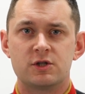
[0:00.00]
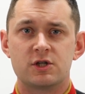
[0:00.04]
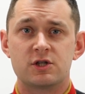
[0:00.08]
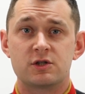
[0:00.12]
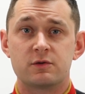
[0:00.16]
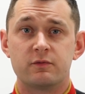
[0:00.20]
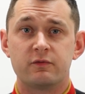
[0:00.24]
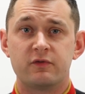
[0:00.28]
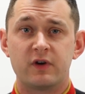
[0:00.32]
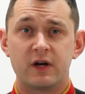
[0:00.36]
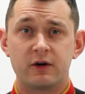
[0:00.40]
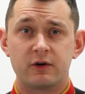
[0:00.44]
to
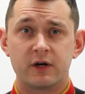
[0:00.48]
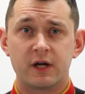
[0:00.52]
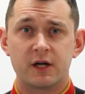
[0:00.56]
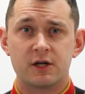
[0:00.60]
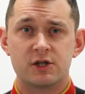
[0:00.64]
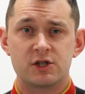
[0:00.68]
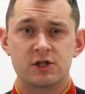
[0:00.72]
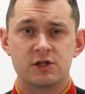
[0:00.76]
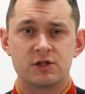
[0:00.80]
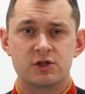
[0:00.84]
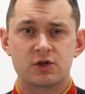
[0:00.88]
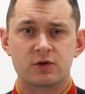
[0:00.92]
some
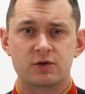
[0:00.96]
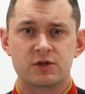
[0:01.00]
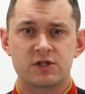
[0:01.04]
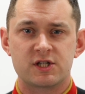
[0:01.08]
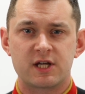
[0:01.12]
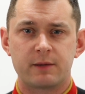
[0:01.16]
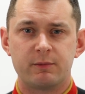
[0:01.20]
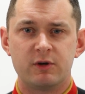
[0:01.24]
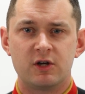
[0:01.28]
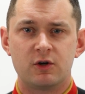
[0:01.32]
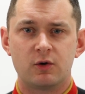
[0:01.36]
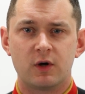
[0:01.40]
variations on
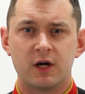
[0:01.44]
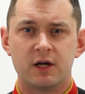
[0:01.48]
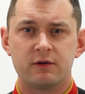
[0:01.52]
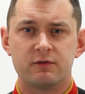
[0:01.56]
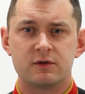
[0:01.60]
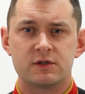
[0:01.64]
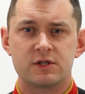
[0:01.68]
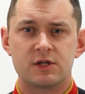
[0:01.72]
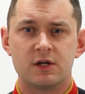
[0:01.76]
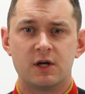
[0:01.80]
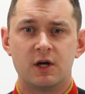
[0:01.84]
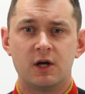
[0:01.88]

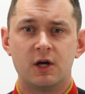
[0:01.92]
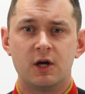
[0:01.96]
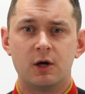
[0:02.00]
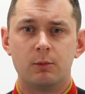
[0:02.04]
semiquavers,